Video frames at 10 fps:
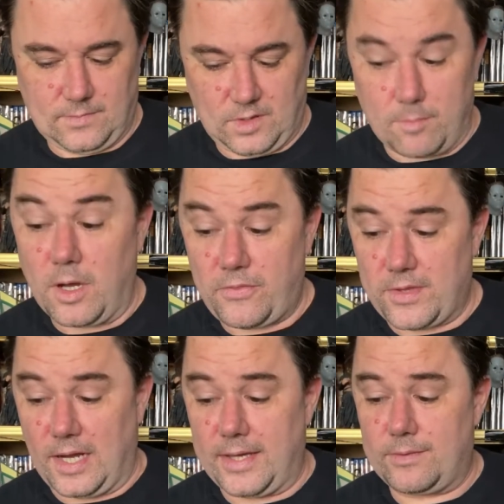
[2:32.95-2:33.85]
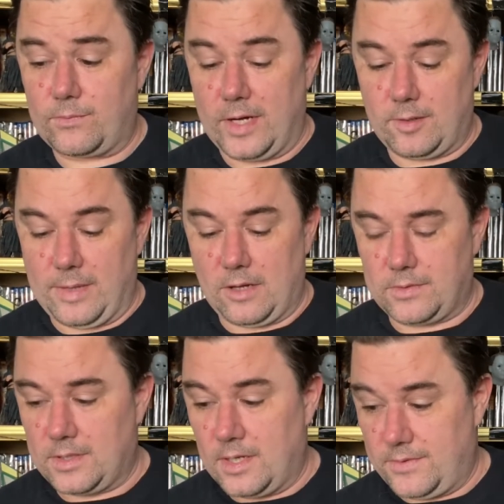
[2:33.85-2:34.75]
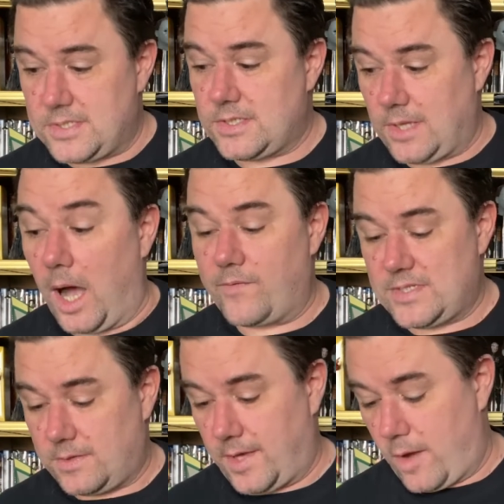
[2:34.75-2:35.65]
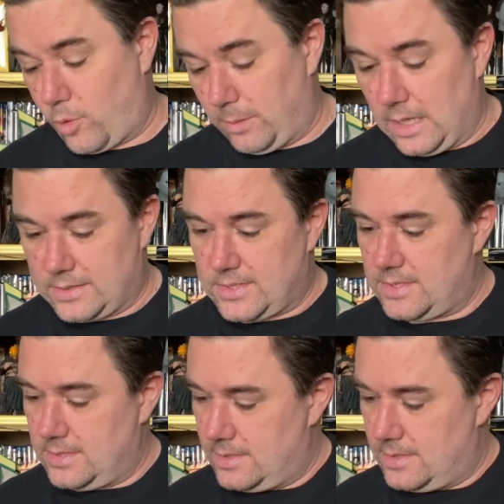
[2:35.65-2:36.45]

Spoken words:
month that I read about. This is obviously the April box.